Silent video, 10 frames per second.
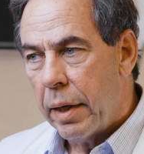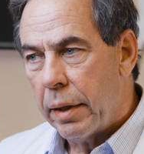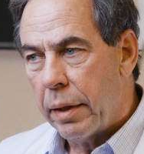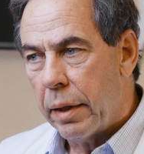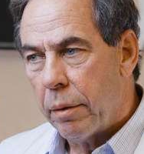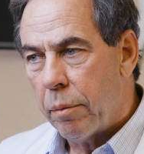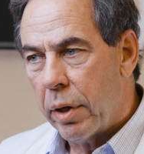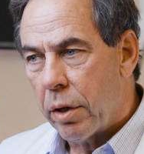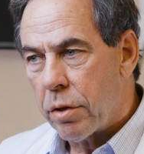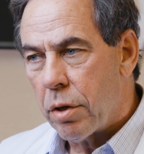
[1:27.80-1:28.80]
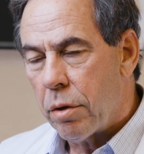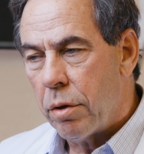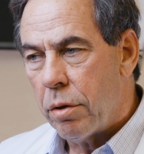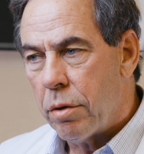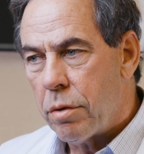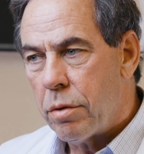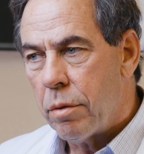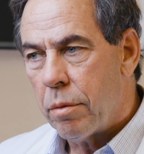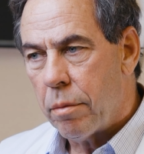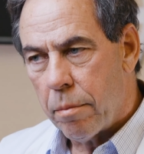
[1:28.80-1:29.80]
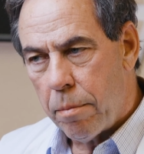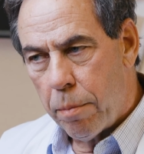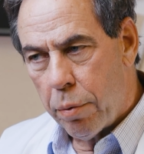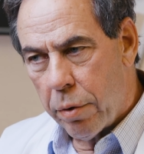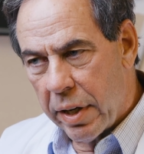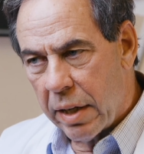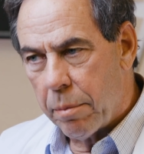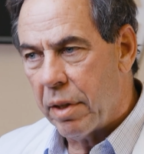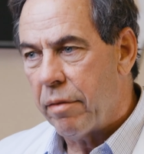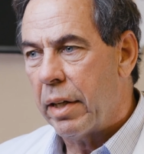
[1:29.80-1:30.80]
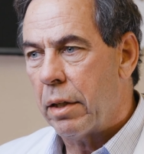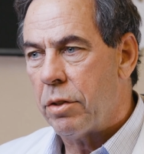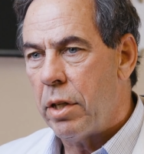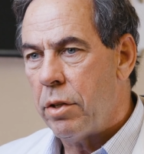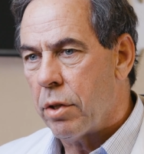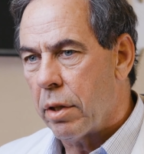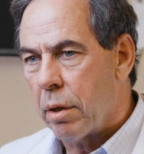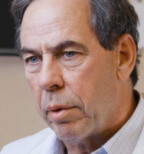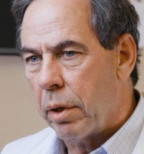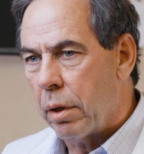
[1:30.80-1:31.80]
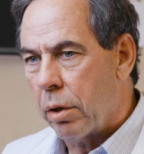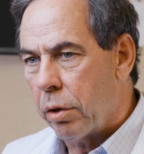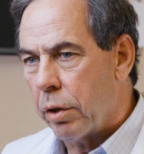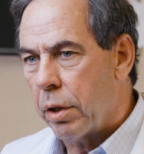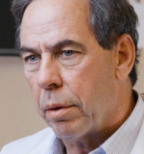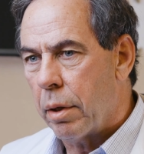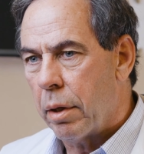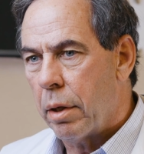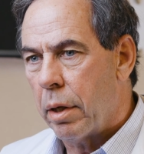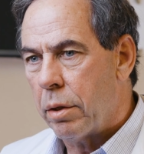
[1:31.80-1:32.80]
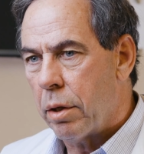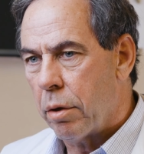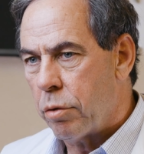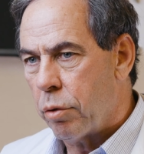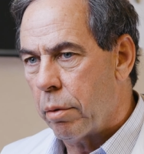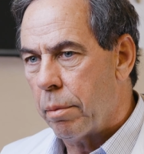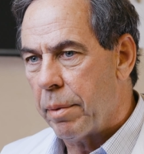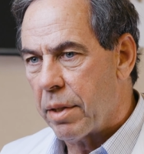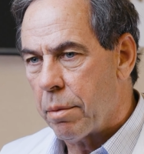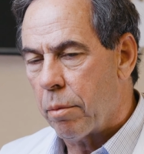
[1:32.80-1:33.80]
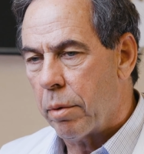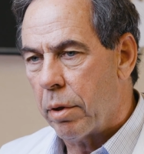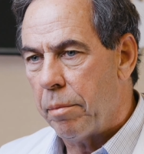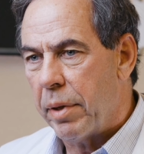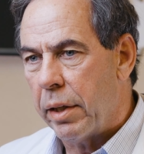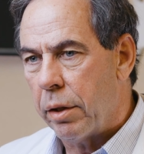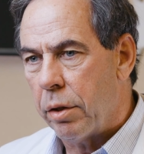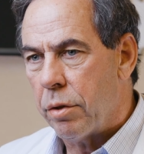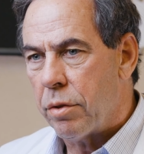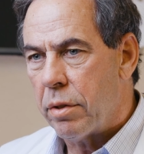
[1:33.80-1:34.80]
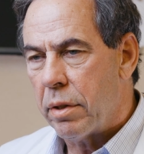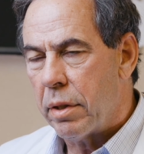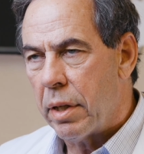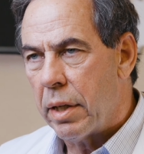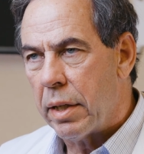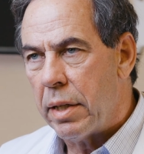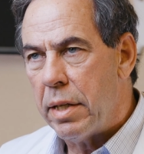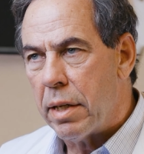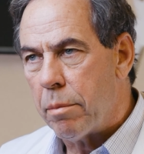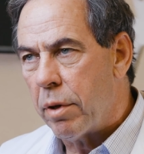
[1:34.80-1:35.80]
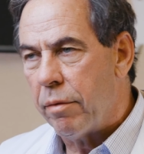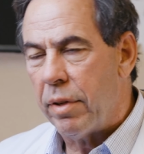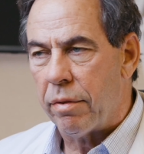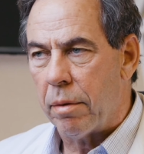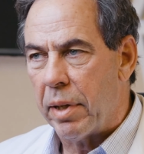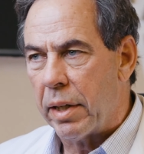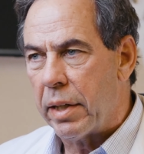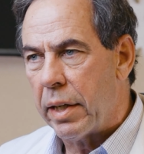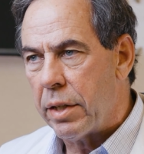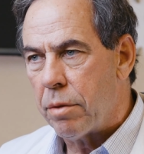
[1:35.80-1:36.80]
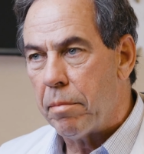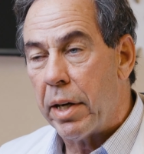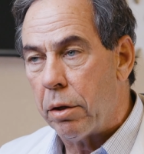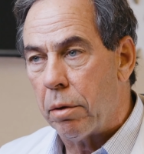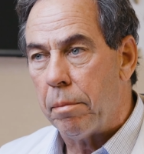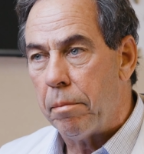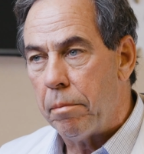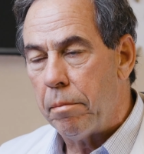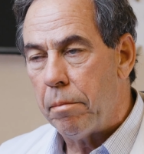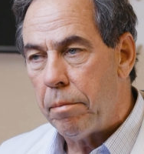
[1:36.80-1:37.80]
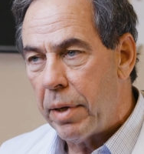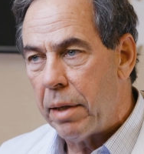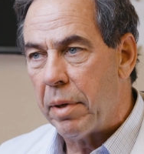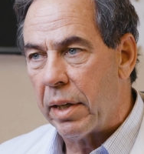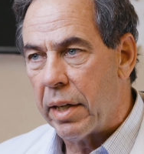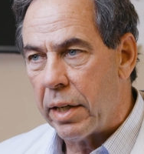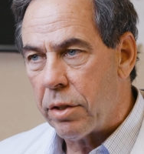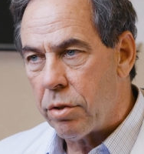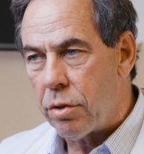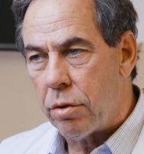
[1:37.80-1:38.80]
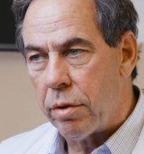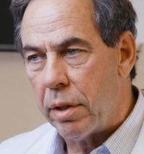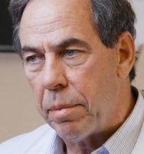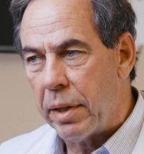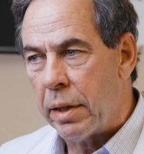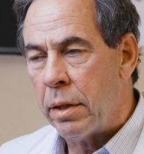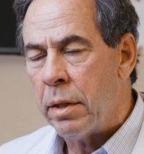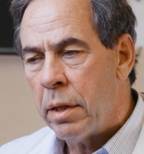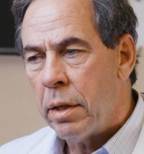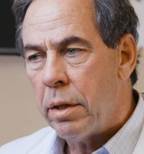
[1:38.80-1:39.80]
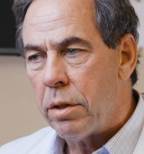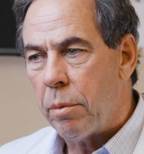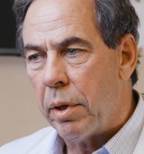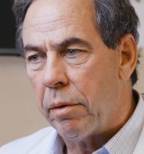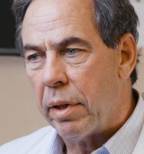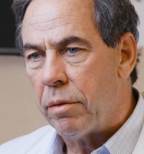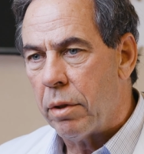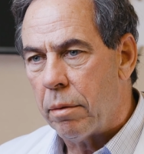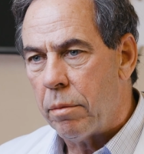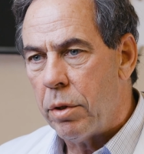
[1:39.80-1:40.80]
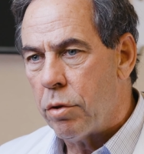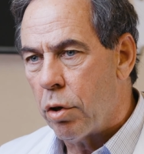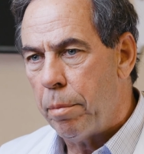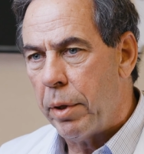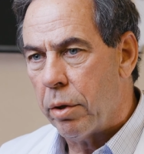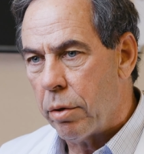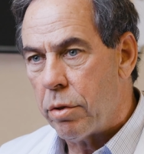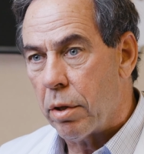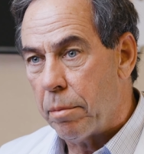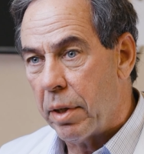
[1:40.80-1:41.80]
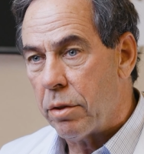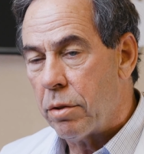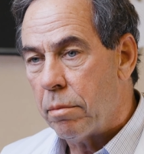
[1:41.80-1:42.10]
And then we also use preemptive analgesia that we learned in the total joint replacement world, meaning use a number of different minor pain medications to treat pain, so we don't have to use opioids so much.